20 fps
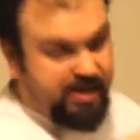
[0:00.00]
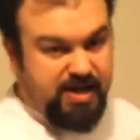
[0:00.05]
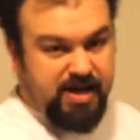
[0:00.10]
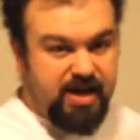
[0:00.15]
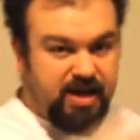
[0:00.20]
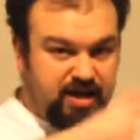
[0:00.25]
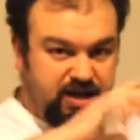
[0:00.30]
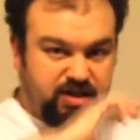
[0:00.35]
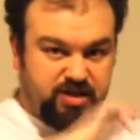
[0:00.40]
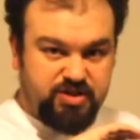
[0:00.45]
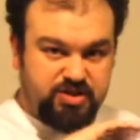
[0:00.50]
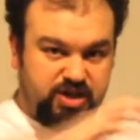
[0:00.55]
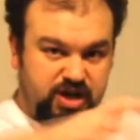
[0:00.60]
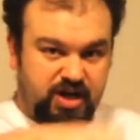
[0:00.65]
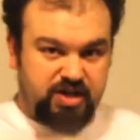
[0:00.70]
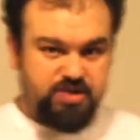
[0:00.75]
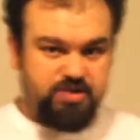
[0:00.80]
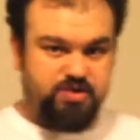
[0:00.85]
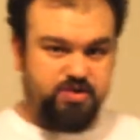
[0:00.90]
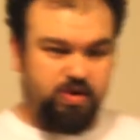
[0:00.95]
and you can
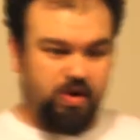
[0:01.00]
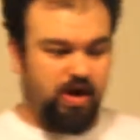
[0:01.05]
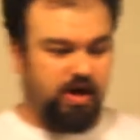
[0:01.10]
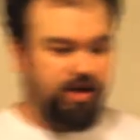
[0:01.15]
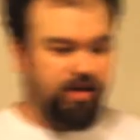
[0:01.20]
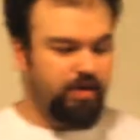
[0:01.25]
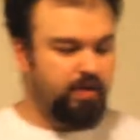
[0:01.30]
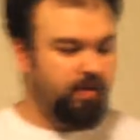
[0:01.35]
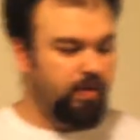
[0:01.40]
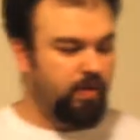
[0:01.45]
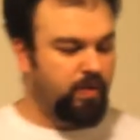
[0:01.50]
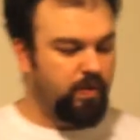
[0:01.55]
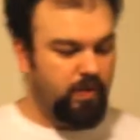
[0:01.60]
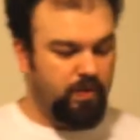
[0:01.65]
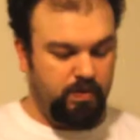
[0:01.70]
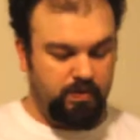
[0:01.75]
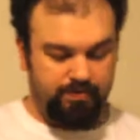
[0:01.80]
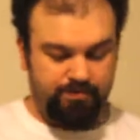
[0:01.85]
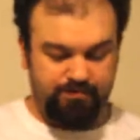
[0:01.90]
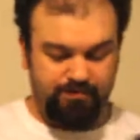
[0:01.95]
change it to either or.
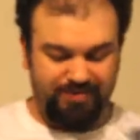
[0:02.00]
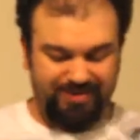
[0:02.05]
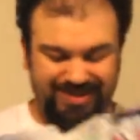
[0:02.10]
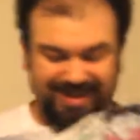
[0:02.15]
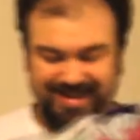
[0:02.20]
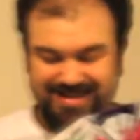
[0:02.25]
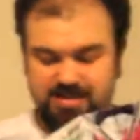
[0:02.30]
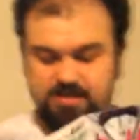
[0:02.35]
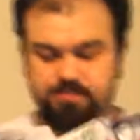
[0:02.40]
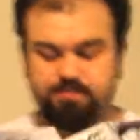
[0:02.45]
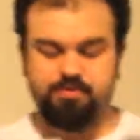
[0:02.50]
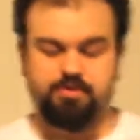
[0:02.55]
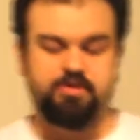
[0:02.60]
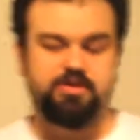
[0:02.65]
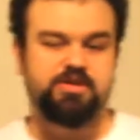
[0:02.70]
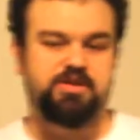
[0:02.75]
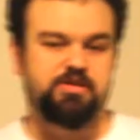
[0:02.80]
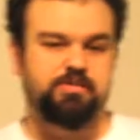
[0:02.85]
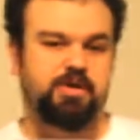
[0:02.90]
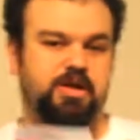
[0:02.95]
That's
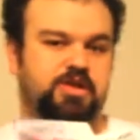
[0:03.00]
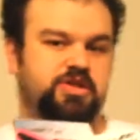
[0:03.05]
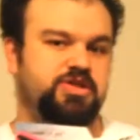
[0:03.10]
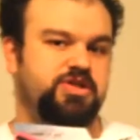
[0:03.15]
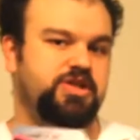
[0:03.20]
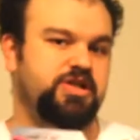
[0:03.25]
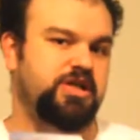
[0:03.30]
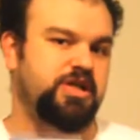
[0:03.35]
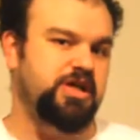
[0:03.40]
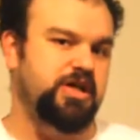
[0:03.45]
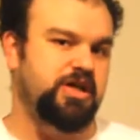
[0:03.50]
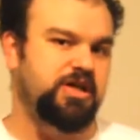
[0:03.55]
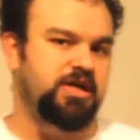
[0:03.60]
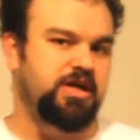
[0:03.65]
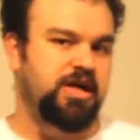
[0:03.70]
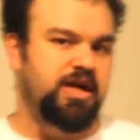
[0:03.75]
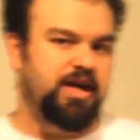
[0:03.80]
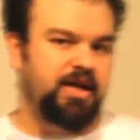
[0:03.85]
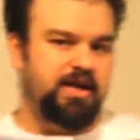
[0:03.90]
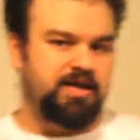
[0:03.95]
pretty much it.
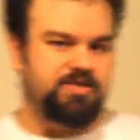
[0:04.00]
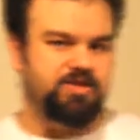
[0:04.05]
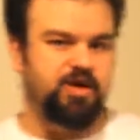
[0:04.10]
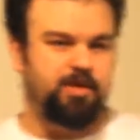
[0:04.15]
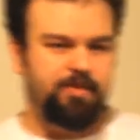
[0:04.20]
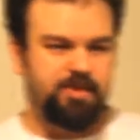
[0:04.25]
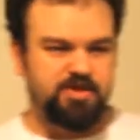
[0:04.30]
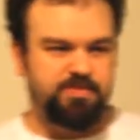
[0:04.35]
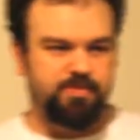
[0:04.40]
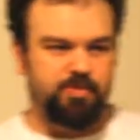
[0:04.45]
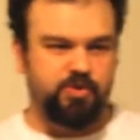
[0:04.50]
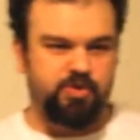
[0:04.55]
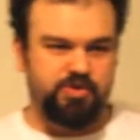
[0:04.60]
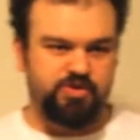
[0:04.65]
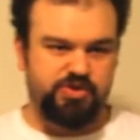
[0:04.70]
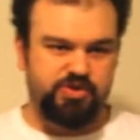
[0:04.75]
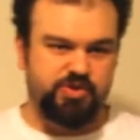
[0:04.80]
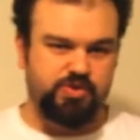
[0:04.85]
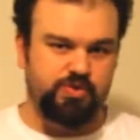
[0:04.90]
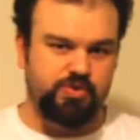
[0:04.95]
There's not much more
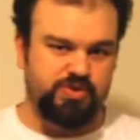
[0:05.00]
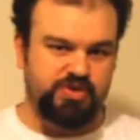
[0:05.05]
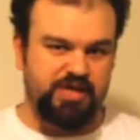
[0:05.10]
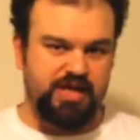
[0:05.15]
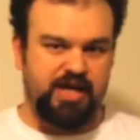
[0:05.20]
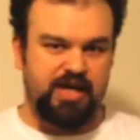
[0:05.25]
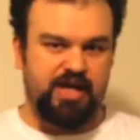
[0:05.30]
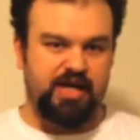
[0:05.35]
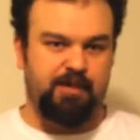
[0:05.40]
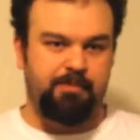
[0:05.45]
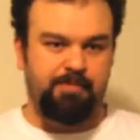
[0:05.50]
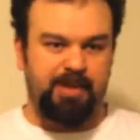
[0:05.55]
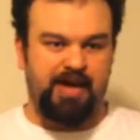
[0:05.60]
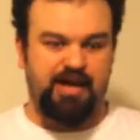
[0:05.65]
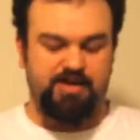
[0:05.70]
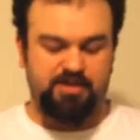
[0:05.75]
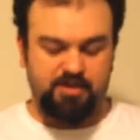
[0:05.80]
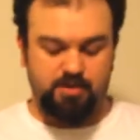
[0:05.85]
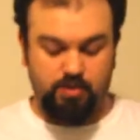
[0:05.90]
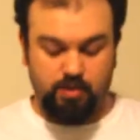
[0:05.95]
to say
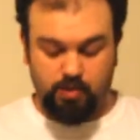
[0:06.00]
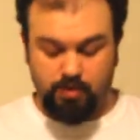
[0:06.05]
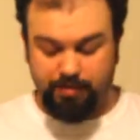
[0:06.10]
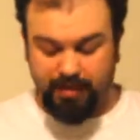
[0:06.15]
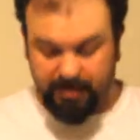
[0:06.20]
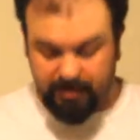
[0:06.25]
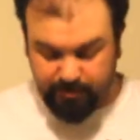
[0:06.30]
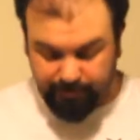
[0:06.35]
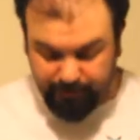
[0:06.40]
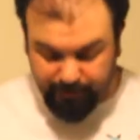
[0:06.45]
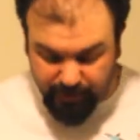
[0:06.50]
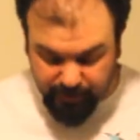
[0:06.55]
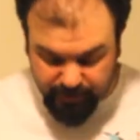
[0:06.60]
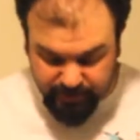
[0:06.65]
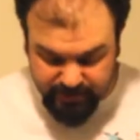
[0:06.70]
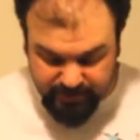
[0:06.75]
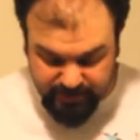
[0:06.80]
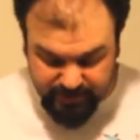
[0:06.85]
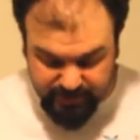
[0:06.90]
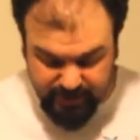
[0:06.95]
about it or about the
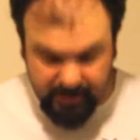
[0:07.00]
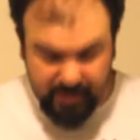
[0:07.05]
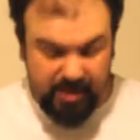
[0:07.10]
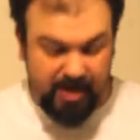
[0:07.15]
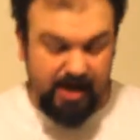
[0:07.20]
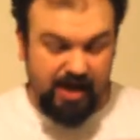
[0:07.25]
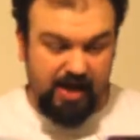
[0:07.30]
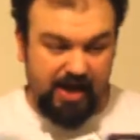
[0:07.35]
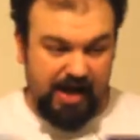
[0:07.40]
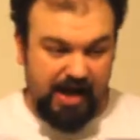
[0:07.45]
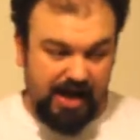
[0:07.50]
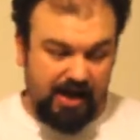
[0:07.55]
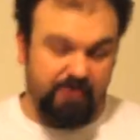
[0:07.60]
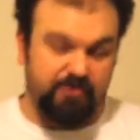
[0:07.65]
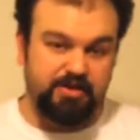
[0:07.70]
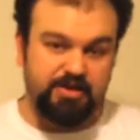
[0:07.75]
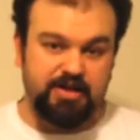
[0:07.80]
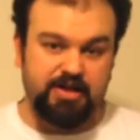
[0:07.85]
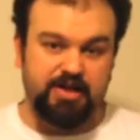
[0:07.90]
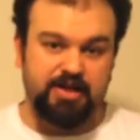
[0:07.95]
box. I
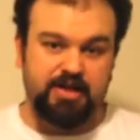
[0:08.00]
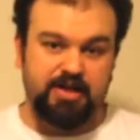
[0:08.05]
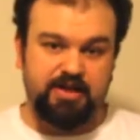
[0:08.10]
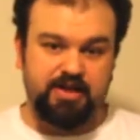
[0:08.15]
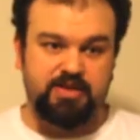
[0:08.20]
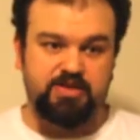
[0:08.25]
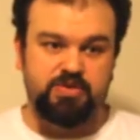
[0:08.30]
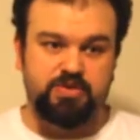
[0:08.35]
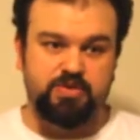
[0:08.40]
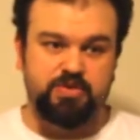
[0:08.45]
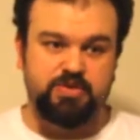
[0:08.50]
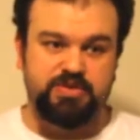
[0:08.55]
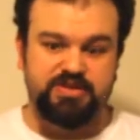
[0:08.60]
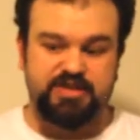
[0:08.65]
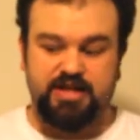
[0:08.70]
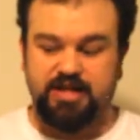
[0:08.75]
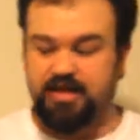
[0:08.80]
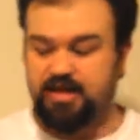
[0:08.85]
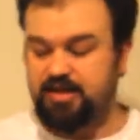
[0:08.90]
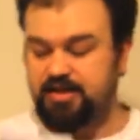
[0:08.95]
really like it, I think it's a cool
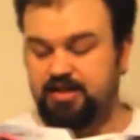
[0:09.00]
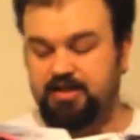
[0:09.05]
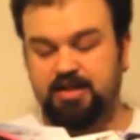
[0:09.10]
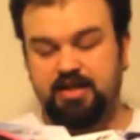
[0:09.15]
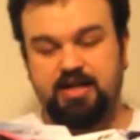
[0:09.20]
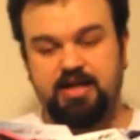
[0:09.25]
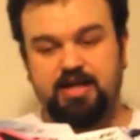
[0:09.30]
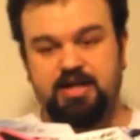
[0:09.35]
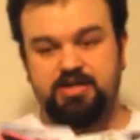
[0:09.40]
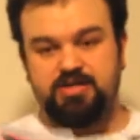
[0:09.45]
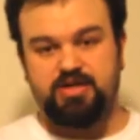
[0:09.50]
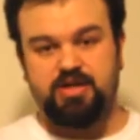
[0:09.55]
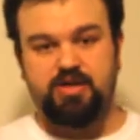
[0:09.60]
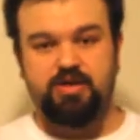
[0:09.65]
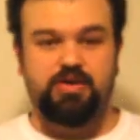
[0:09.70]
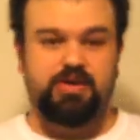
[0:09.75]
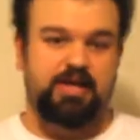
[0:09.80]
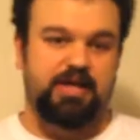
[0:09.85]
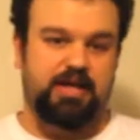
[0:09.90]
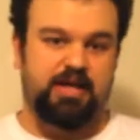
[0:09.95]
design. So
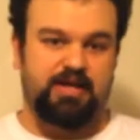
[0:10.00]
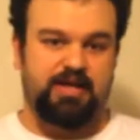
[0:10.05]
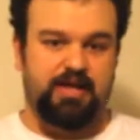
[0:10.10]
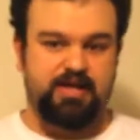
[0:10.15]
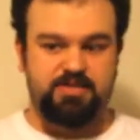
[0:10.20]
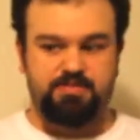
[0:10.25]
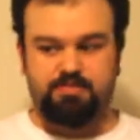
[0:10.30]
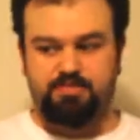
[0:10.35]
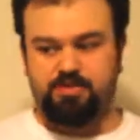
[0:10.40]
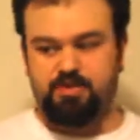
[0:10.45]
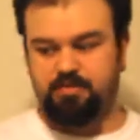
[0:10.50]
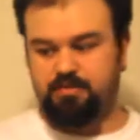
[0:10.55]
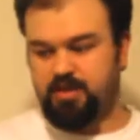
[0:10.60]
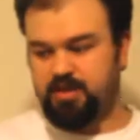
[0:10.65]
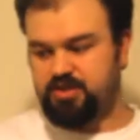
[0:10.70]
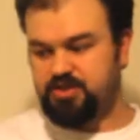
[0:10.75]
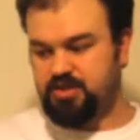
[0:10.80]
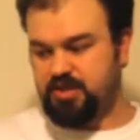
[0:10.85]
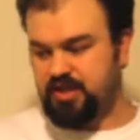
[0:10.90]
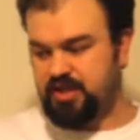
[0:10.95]
yeah, that's pretty
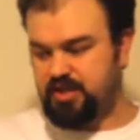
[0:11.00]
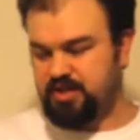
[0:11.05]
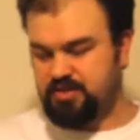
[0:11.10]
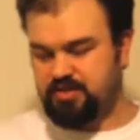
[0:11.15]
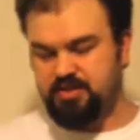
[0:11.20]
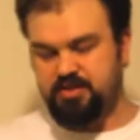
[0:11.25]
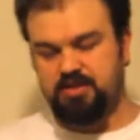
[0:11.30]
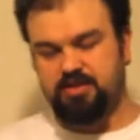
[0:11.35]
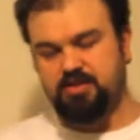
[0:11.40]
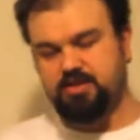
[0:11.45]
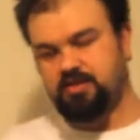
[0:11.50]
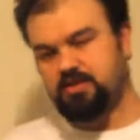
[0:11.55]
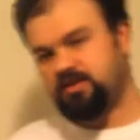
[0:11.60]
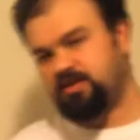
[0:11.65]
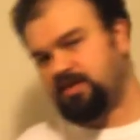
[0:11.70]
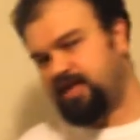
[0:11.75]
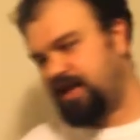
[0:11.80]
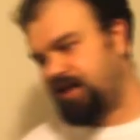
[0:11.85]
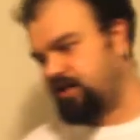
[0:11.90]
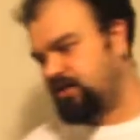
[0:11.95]
much it.
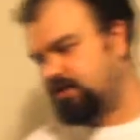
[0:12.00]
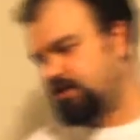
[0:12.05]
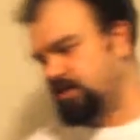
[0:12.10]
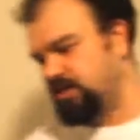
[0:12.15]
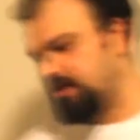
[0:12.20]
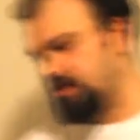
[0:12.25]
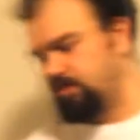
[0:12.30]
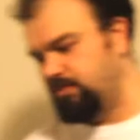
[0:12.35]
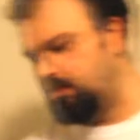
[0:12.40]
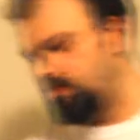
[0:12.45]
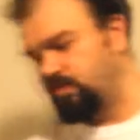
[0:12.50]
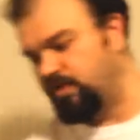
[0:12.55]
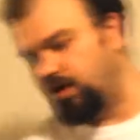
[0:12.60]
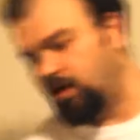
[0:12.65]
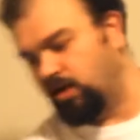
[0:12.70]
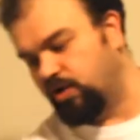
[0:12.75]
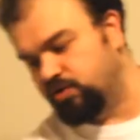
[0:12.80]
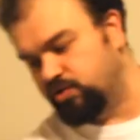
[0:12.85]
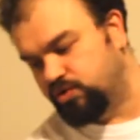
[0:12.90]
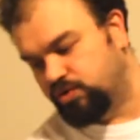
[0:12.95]
Now, moving
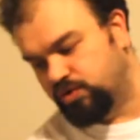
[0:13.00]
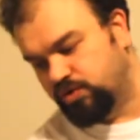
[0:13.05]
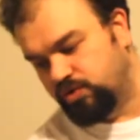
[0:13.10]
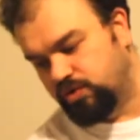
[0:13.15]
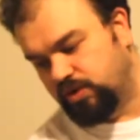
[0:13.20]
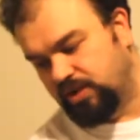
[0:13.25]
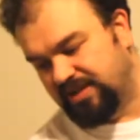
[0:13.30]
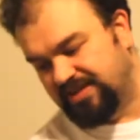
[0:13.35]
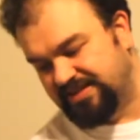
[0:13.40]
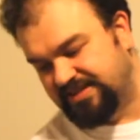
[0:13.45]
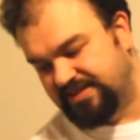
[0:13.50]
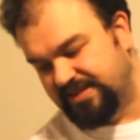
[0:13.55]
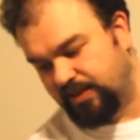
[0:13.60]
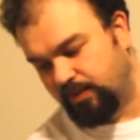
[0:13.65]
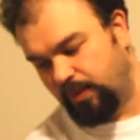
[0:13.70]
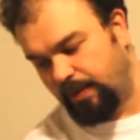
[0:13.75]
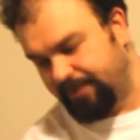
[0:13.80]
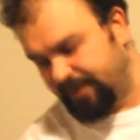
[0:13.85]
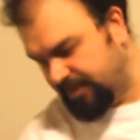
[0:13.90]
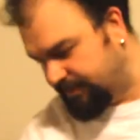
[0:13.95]
on to the
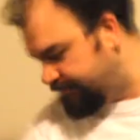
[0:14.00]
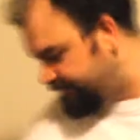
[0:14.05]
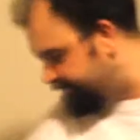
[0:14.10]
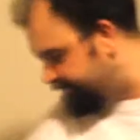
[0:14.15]
weapon.